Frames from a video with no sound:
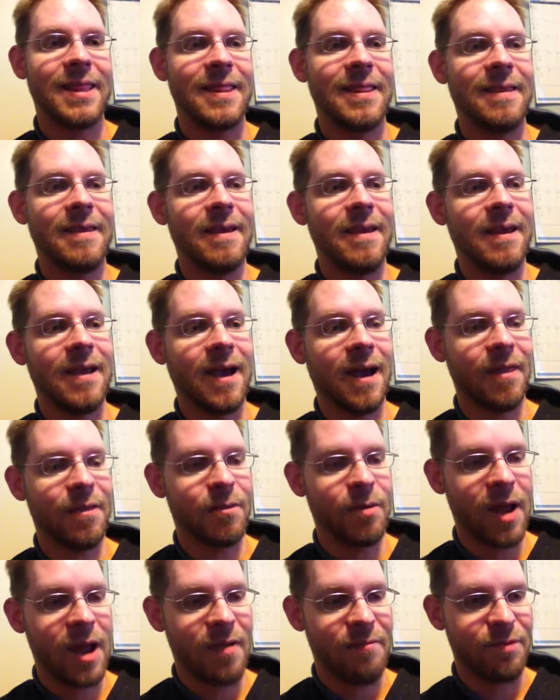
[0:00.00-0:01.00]
The
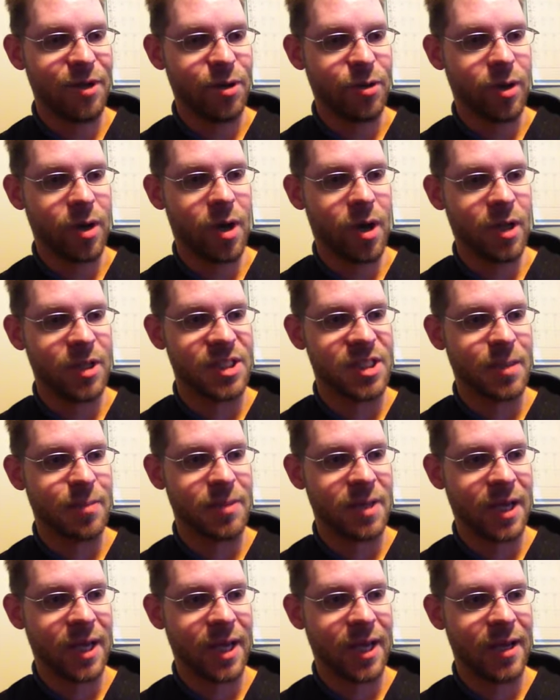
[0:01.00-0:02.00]
other heavier
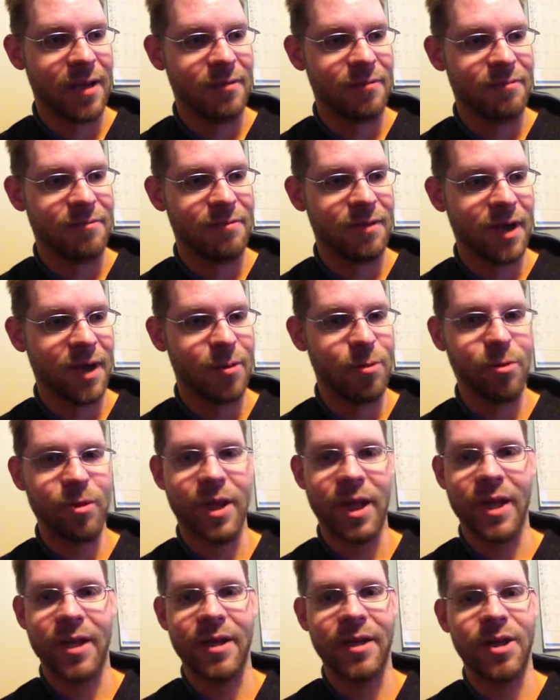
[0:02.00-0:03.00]
concept I have, other
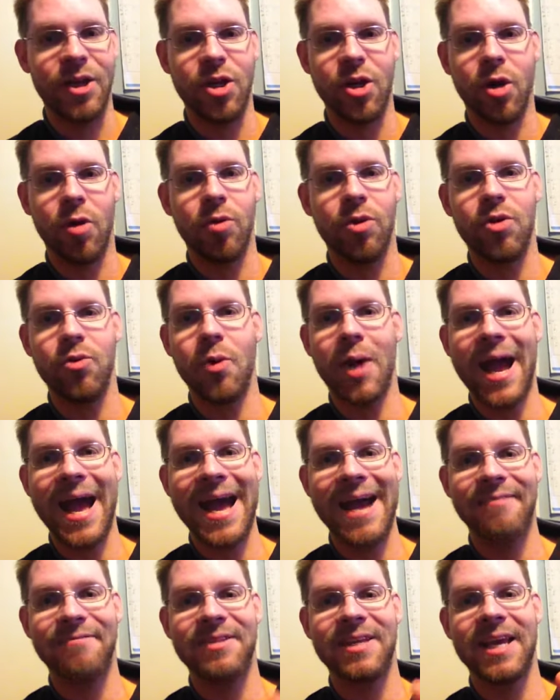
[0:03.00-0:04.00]
than, you know, you
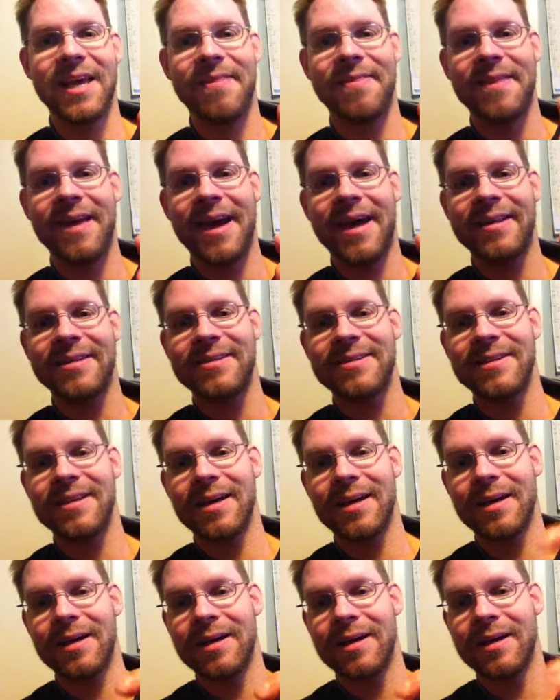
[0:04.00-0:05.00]
have to get that
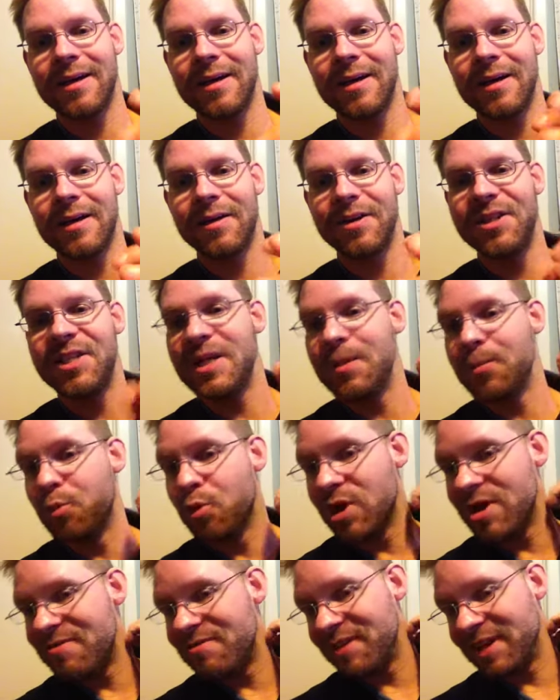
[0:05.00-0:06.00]

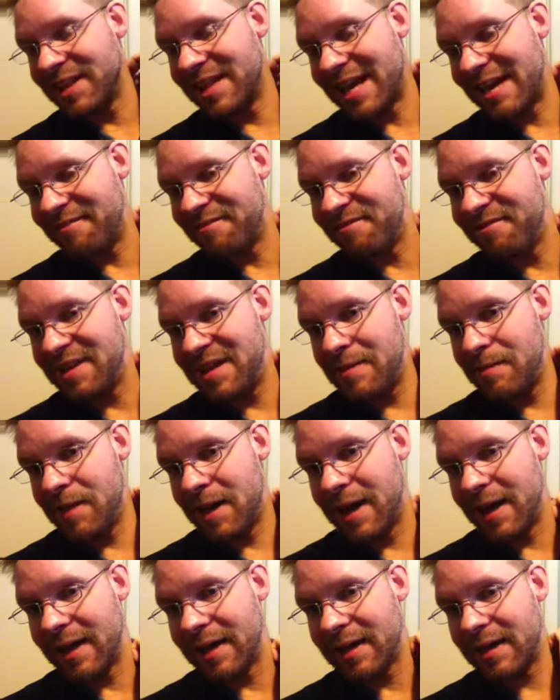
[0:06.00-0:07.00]
debriefing, that
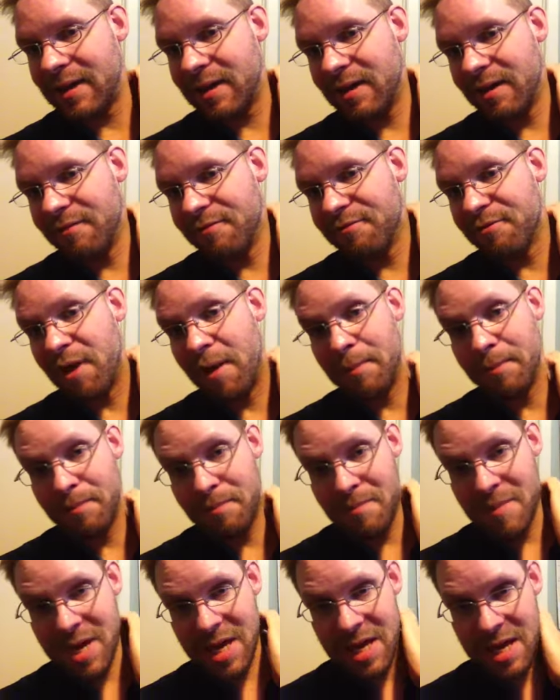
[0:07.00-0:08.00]
feedback
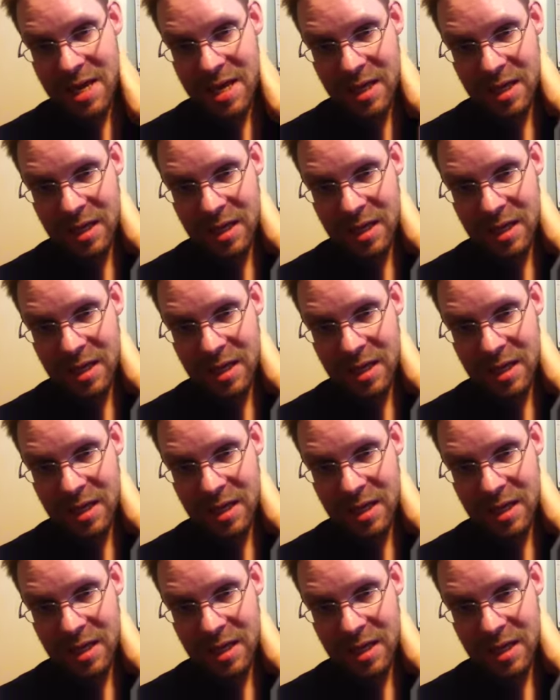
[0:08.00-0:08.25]
from me